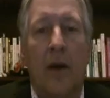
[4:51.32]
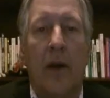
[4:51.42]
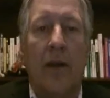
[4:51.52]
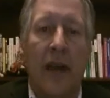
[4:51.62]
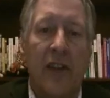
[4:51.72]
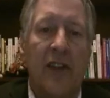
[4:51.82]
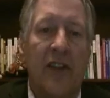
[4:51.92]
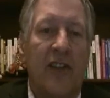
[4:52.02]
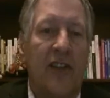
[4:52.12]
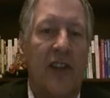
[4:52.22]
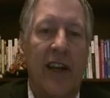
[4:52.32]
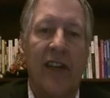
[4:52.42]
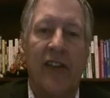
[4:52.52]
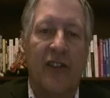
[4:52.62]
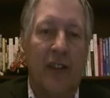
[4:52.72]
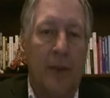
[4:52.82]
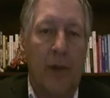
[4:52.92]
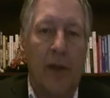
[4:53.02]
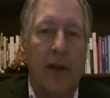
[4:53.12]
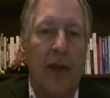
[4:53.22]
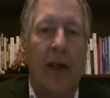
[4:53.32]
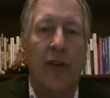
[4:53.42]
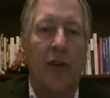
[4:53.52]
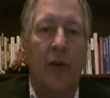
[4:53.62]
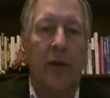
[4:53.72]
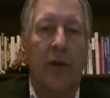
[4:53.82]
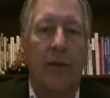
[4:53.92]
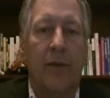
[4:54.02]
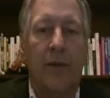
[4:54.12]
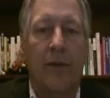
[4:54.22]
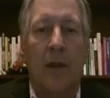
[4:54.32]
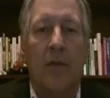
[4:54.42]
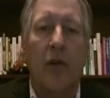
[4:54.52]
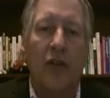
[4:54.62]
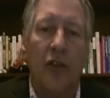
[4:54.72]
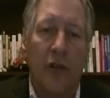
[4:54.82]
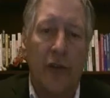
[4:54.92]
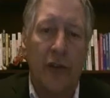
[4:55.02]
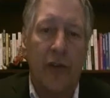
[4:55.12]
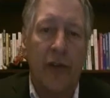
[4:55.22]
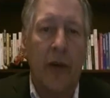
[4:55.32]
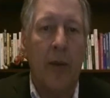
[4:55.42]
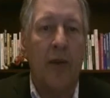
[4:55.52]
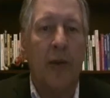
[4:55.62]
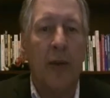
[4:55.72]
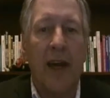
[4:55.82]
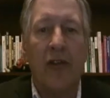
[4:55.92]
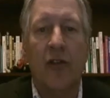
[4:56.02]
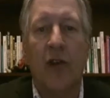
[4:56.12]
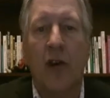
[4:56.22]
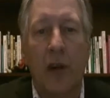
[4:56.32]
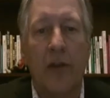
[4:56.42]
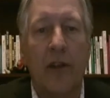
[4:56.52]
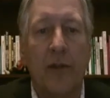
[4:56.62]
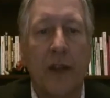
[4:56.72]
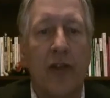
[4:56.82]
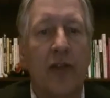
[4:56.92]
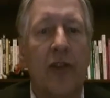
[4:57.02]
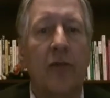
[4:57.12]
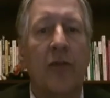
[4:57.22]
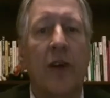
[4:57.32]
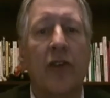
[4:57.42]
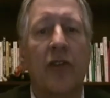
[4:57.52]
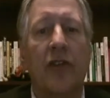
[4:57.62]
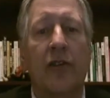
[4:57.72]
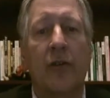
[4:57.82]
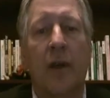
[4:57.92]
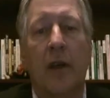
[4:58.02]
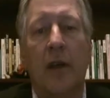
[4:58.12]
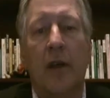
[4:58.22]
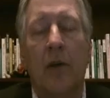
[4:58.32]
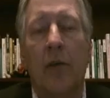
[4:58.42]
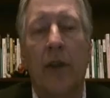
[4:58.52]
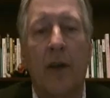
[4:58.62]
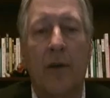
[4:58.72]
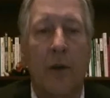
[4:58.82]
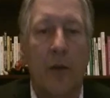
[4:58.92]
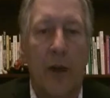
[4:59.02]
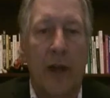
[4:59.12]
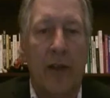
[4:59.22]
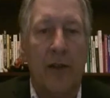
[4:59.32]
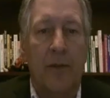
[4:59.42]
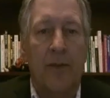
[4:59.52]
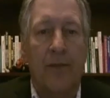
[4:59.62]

The Ensi's design is simple and intuitive. Most users are able to master all of its features and functions within a few minutes.